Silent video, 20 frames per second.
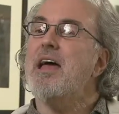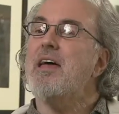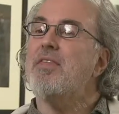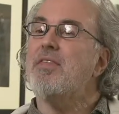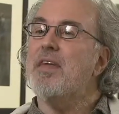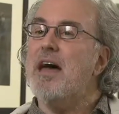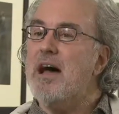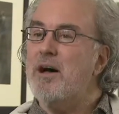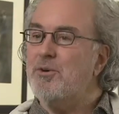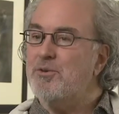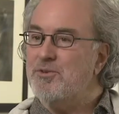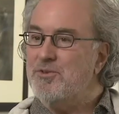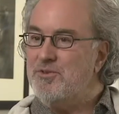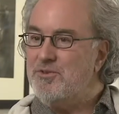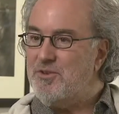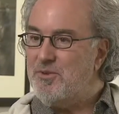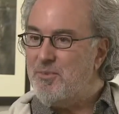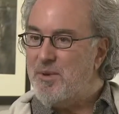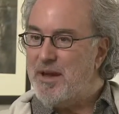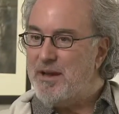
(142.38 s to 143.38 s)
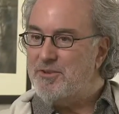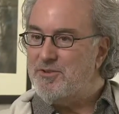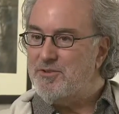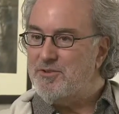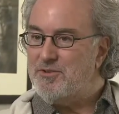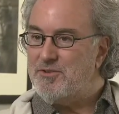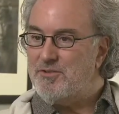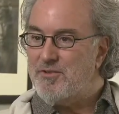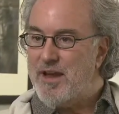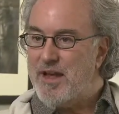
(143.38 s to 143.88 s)
thousands of
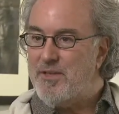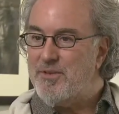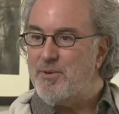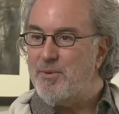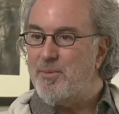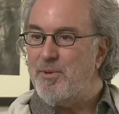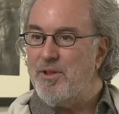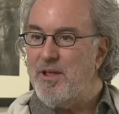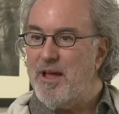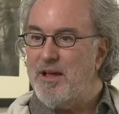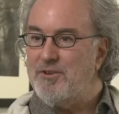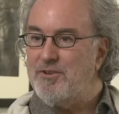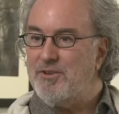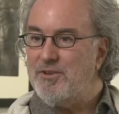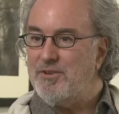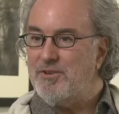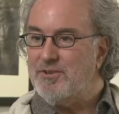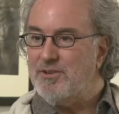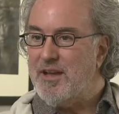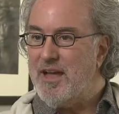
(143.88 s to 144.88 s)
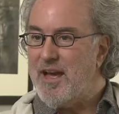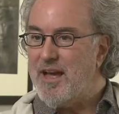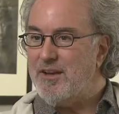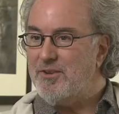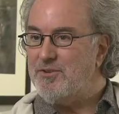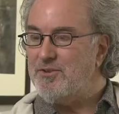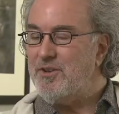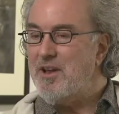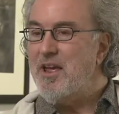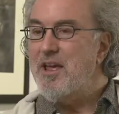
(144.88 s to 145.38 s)
pages of anthropological
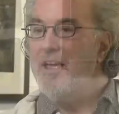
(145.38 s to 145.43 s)
text.